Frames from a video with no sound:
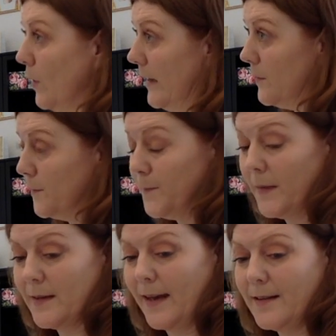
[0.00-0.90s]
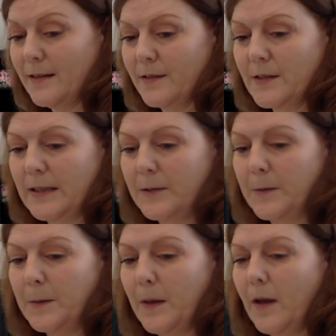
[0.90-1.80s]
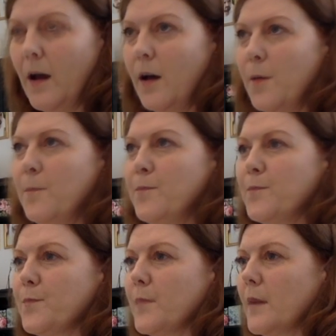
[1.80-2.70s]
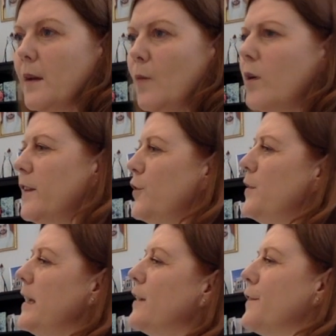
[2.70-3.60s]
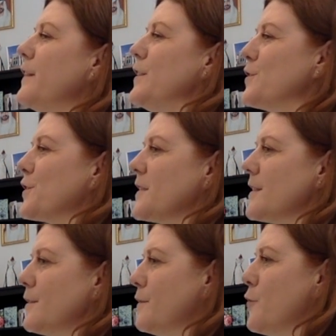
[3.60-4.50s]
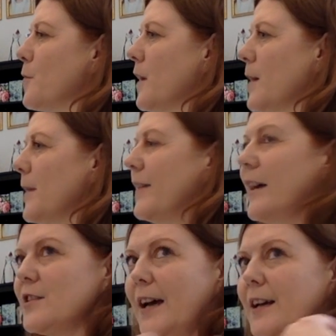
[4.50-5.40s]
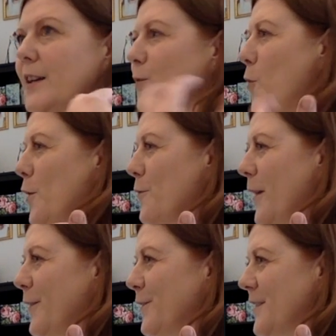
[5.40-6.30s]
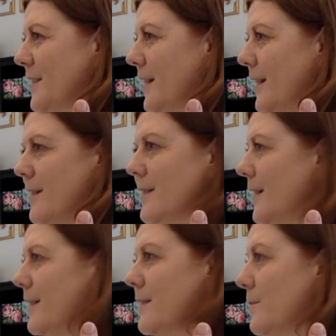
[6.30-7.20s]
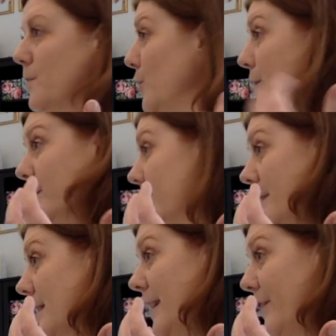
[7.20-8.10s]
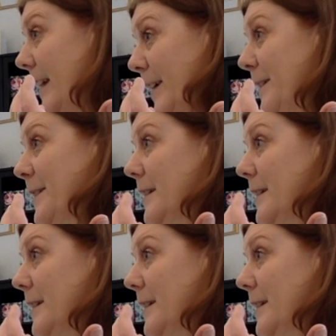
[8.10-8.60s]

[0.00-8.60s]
Wow, that's excellent. What are the unique features of Foremarke? I mean, I've actually had a little walk around, and it's beautiful. It's lovely.